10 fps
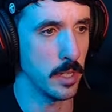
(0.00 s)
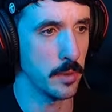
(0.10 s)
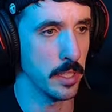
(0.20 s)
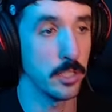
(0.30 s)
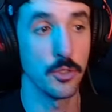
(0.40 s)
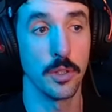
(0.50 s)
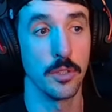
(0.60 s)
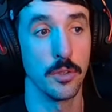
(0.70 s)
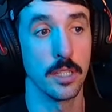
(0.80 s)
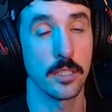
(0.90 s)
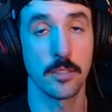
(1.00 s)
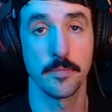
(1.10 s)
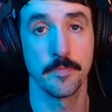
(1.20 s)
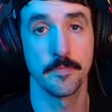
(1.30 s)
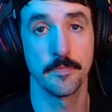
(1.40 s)
really enjoy doing this
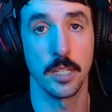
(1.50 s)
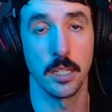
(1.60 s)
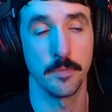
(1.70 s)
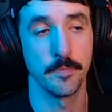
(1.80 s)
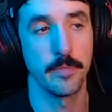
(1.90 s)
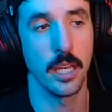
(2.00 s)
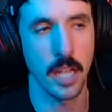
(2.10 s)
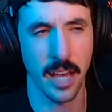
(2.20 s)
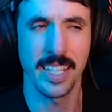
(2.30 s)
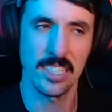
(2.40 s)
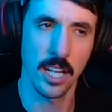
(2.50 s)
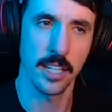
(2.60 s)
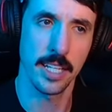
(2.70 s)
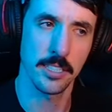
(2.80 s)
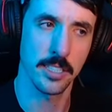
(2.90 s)
you know, not this,
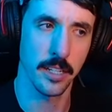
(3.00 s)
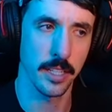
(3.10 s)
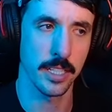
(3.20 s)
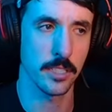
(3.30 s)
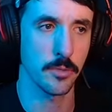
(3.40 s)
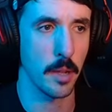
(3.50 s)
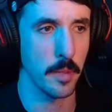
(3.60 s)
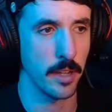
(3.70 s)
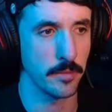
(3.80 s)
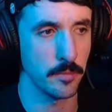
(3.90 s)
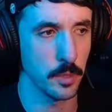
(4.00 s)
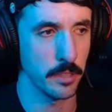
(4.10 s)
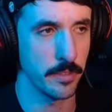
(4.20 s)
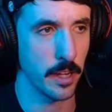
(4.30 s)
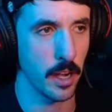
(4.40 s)
not necessarily this, where I'm not really
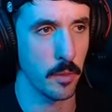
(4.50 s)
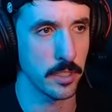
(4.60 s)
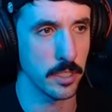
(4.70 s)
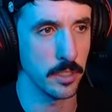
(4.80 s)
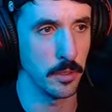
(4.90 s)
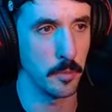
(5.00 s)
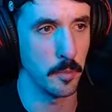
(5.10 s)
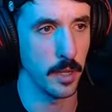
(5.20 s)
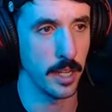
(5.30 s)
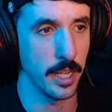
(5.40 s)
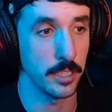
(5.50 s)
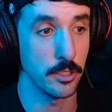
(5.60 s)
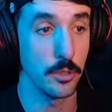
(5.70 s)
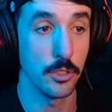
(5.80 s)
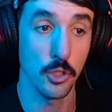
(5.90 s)
figuring out what to do, but I
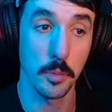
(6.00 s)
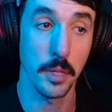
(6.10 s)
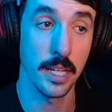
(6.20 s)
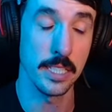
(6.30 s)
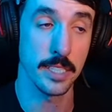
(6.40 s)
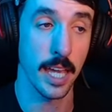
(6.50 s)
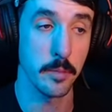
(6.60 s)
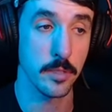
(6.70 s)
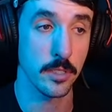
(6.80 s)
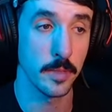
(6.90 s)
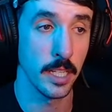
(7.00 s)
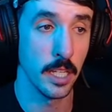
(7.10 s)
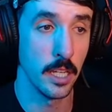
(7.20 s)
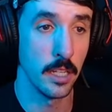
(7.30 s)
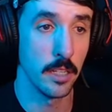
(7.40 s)
do enjoy playing these games
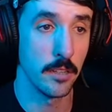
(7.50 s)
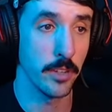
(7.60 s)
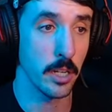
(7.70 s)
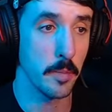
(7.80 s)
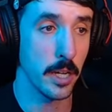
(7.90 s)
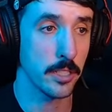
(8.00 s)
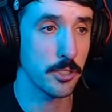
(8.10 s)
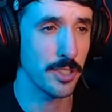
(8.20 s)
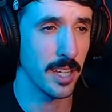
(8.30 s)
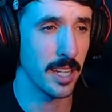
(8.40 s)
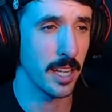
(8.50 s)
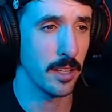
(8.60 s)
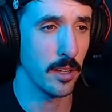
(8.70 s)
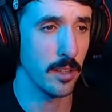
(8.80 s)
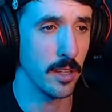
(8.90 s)
very much, and
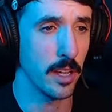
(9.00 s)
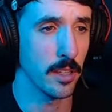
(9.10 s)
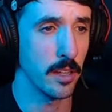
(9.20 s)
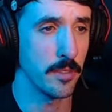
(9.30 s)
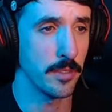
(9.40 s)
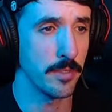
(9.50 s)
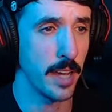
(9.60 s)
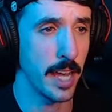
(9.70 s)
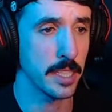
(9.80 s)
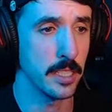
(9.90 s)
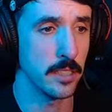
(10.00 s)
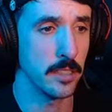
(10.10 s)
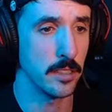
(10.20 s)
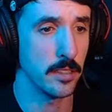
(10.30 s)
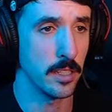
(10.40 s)
I, I love the fact that,
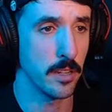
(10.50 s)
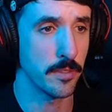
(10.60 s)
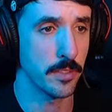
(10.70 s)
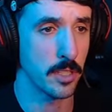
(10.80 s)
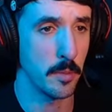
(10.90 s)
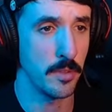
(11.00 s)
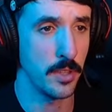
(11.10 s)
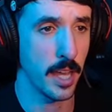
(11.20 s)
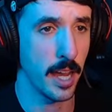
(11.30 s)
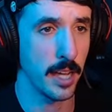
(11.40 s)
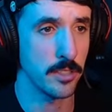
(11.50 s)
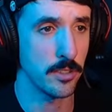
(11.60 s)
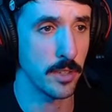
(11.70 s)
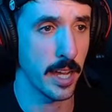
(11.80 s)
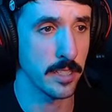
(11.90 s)
you know, for some of you guys,
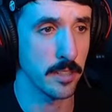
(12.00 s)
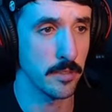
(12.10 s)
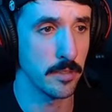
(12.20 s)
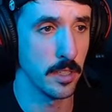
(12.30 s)
you guys have